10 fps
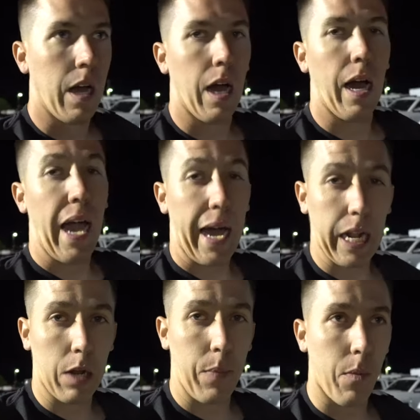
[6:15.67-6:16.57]
uh, add
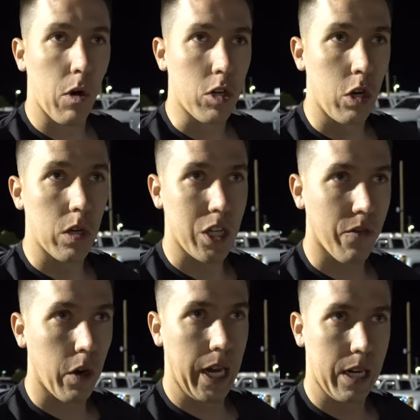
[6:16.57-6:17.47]
a little bit more to it, see
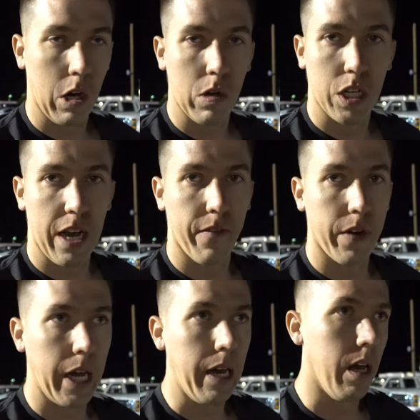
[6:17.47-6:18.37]
if we can get it to go
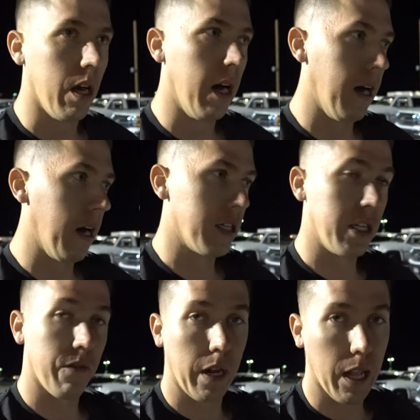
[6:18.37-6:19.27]
70, uh,
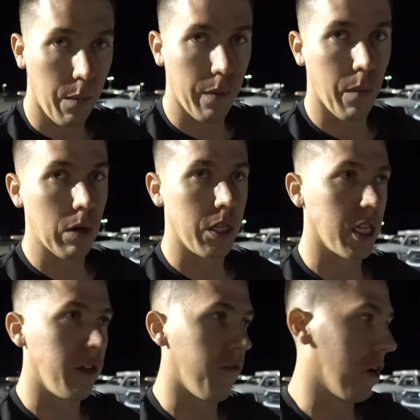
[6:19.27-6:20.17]
see if we can get a little bit more 60